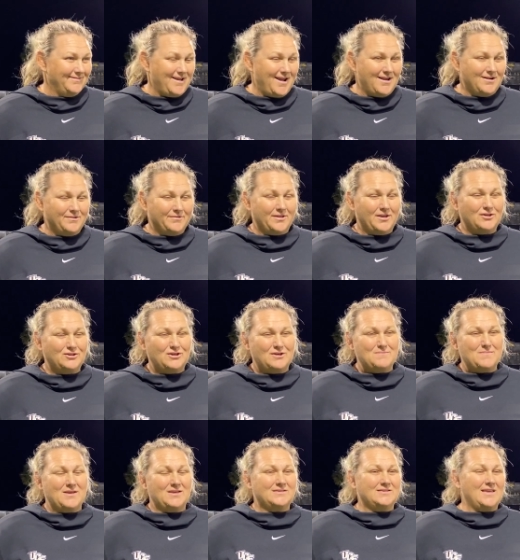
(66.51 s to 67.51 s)
I don't think she
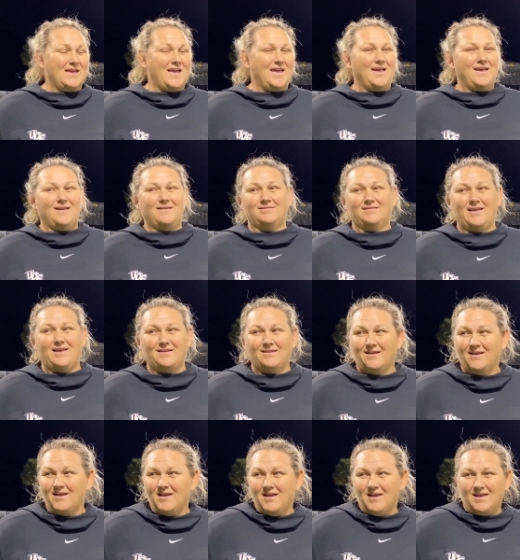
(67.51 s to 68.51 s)
missed a like
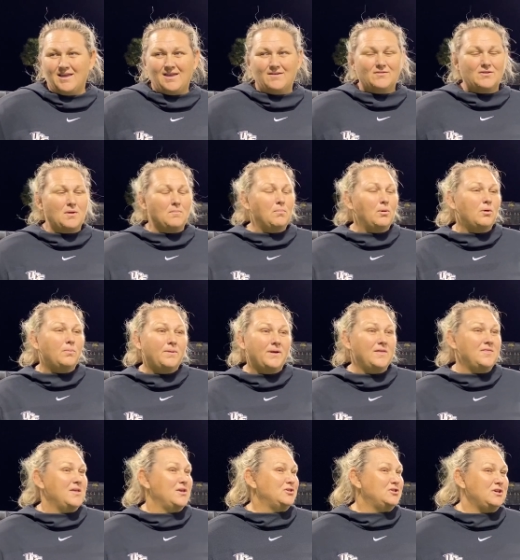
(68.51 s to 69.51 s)
even a
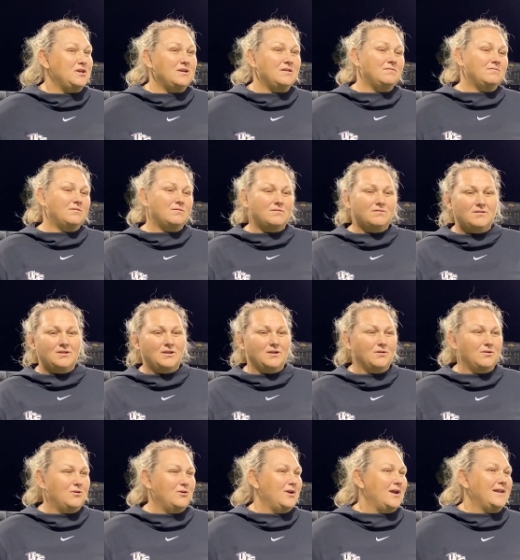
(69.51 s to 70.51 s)
bullpen that she you know
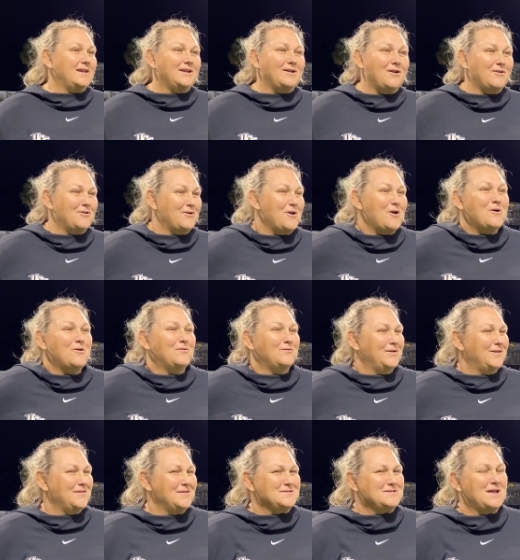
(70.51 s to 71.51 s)
created on her own
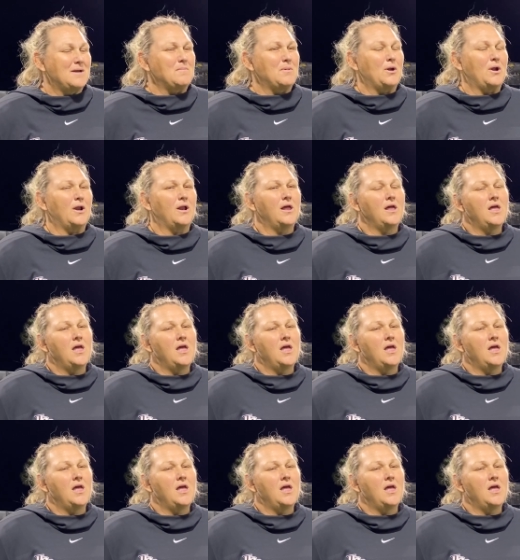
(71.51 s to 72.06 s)
in the summer.